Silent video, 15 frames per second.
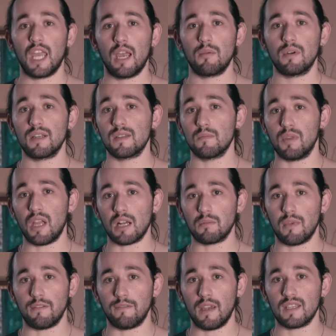camera doesn't block
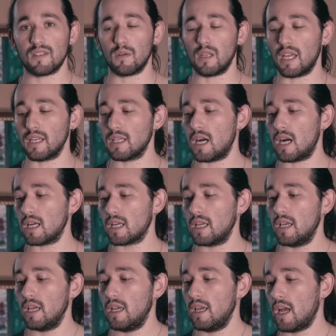my face while I talk,
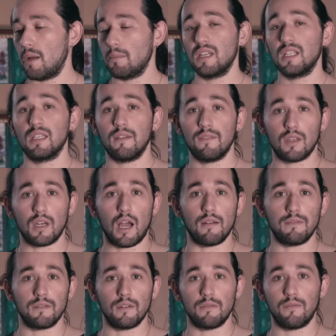I'm gonna leave it
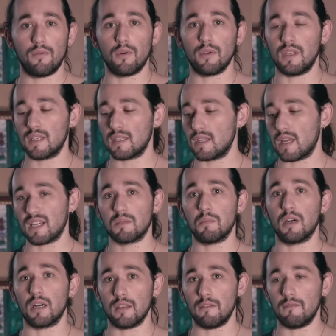off for this next
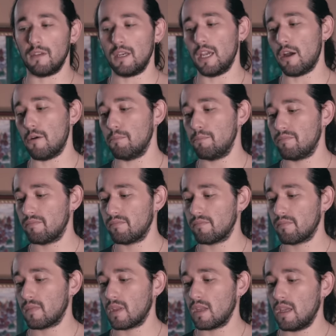part of the video.
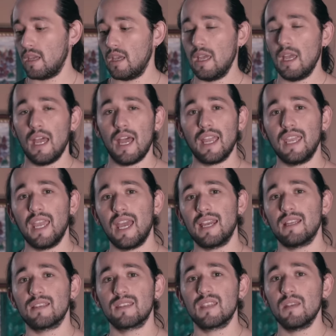
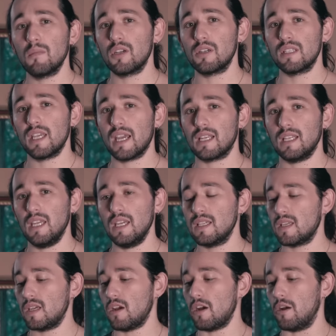Again, similar
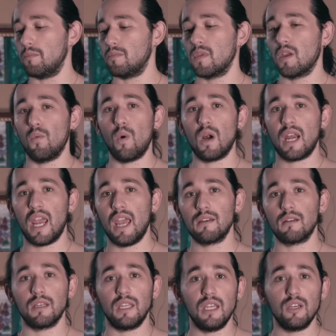techniques here. One hand
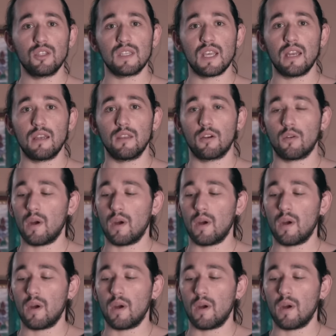on each side of the